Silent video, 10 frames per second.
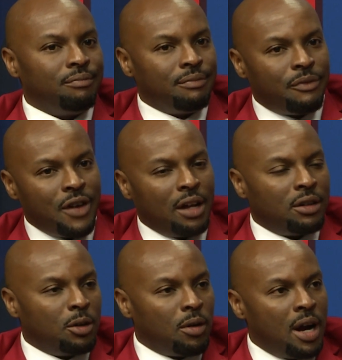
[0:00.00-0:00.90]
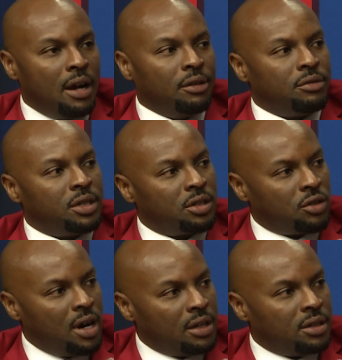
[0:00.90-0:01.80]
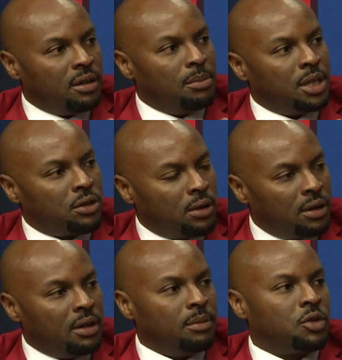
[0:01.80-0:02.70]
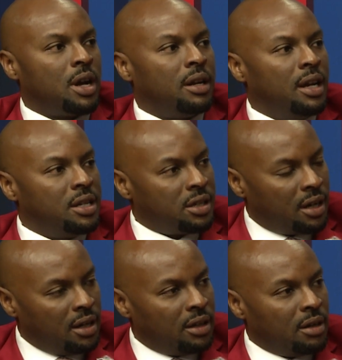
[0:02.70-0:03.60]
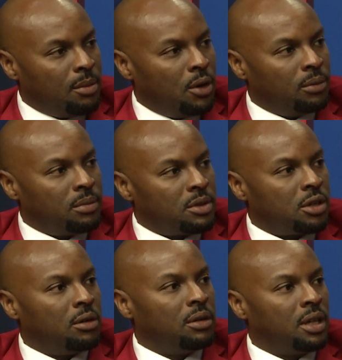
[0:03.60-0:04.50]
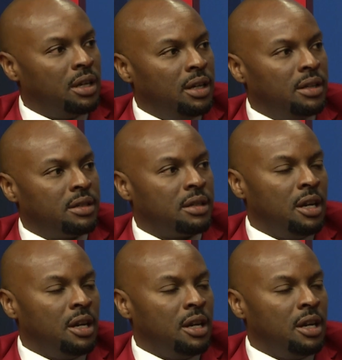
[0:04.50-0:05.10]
founded around just trying to mentor them, try to educate them on certain things.